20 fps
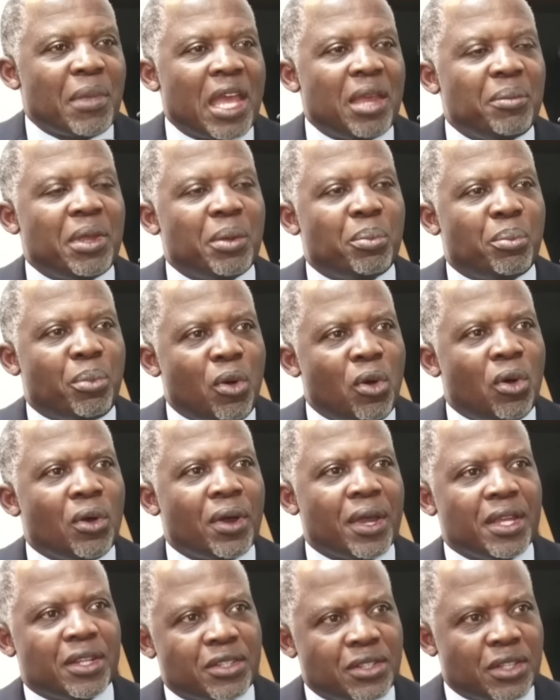may be
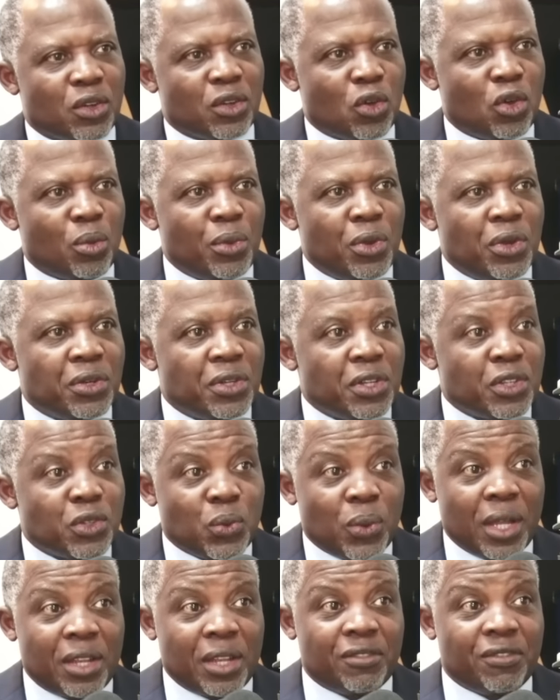pockets and communities
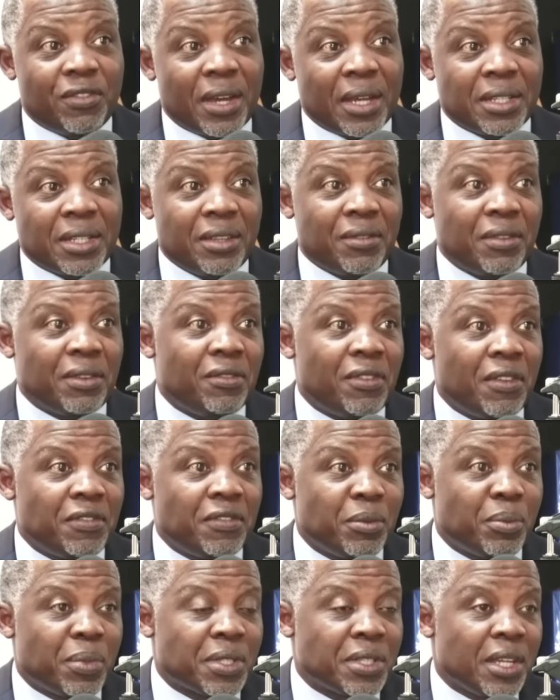where, in fact, even
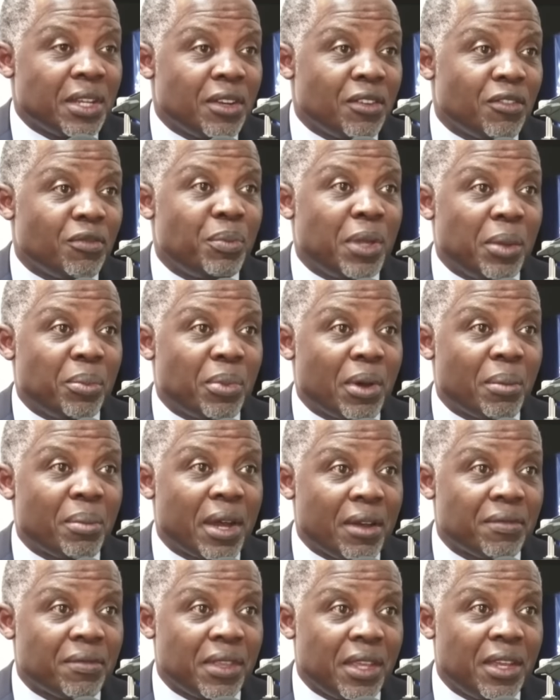50% of people
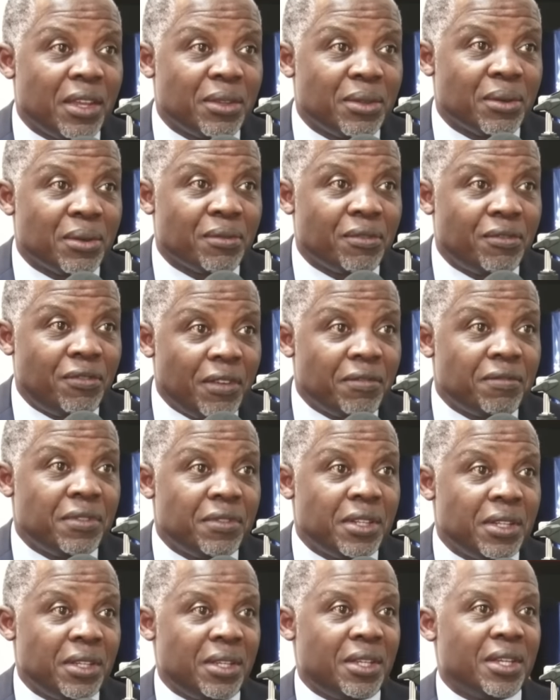above the age of
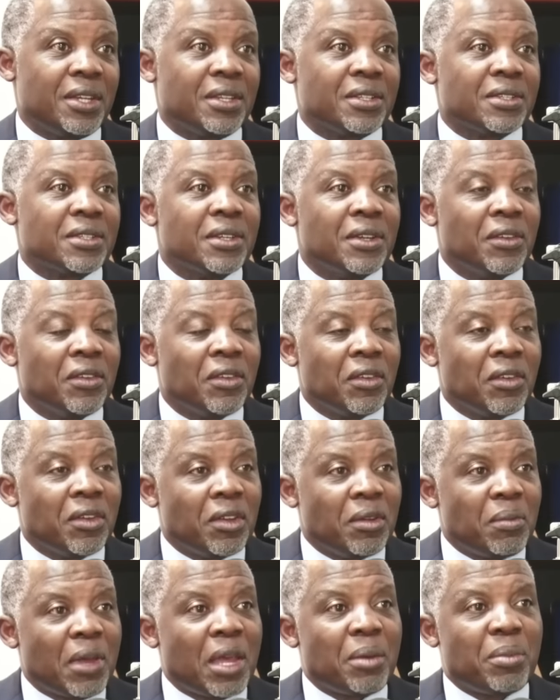50 years
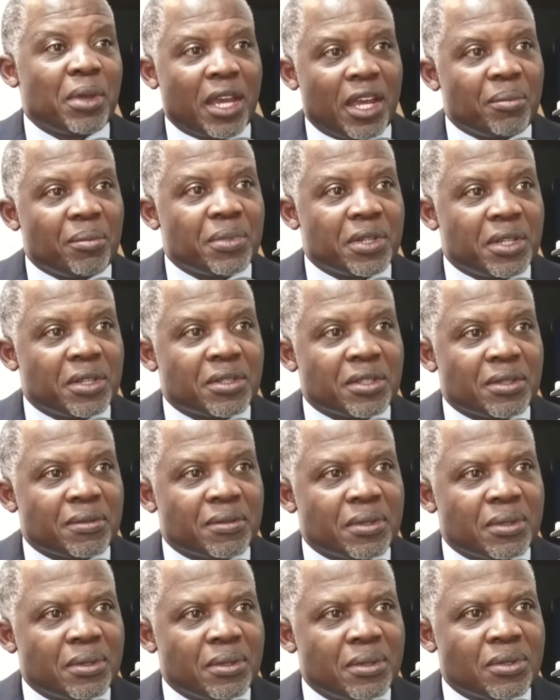may be
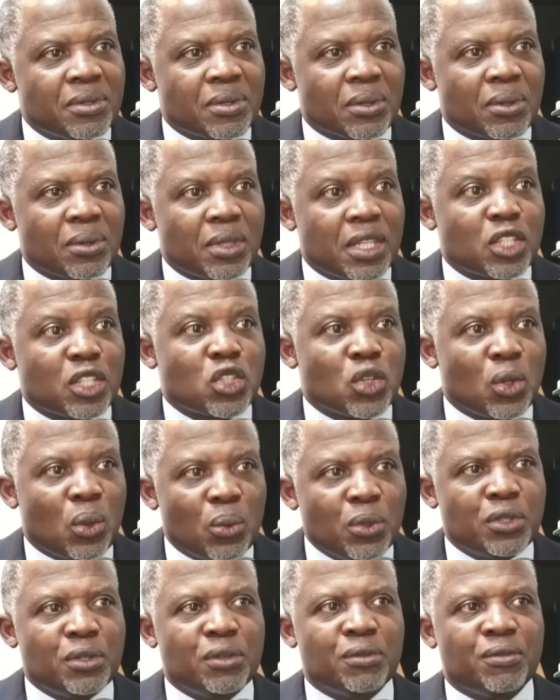hypertensive. So the
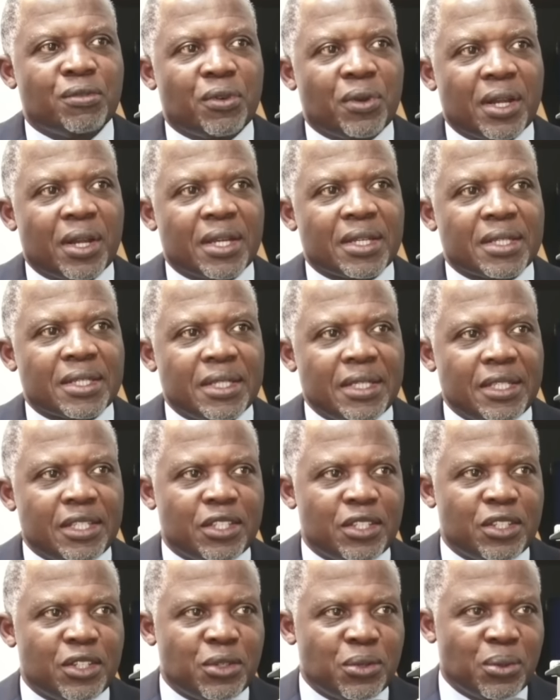solution for us
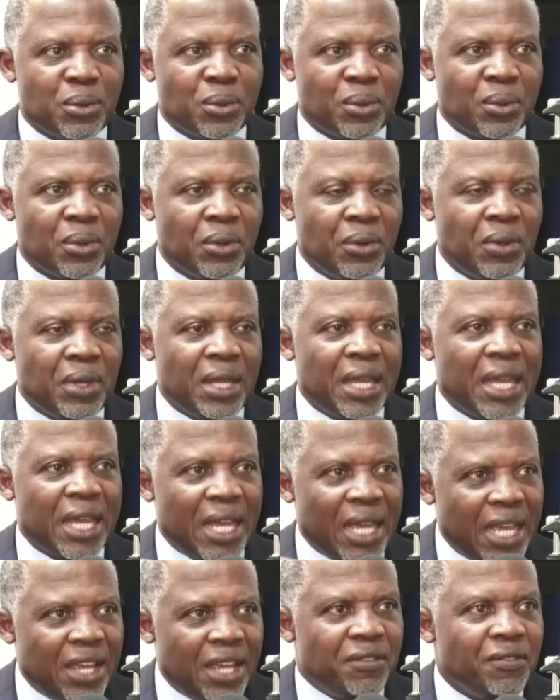is to
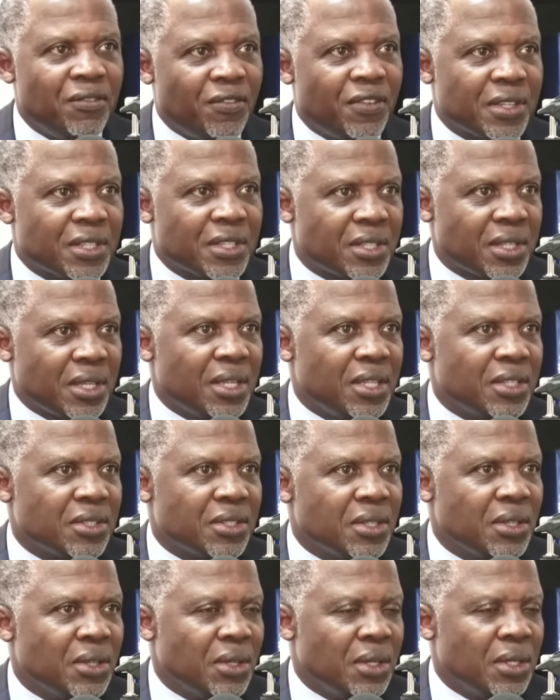
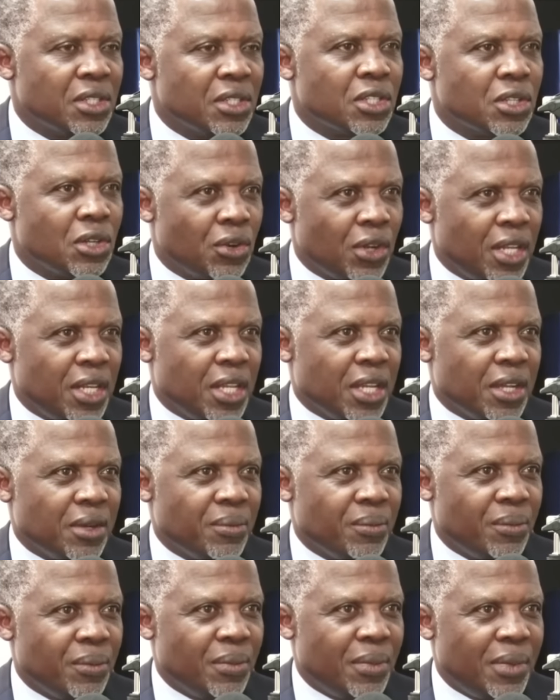emphasize screening.
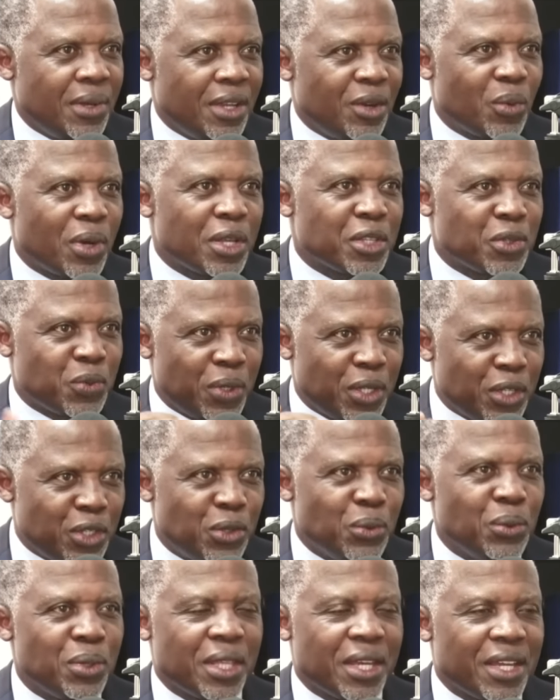And once we
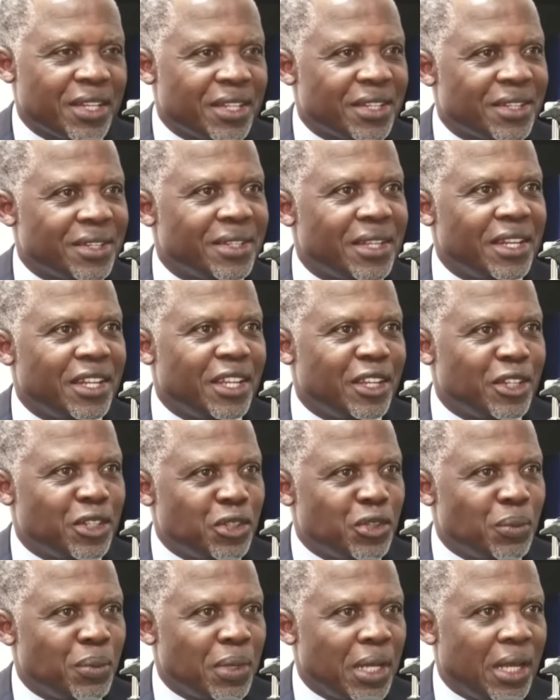do that, they need
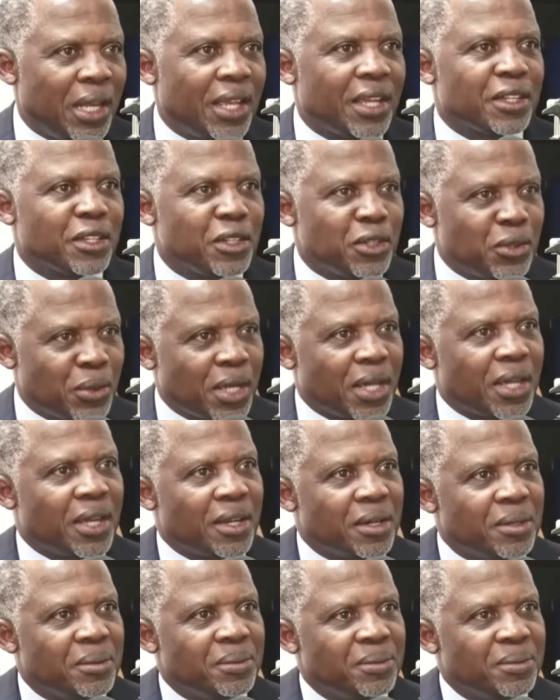to be linked to care.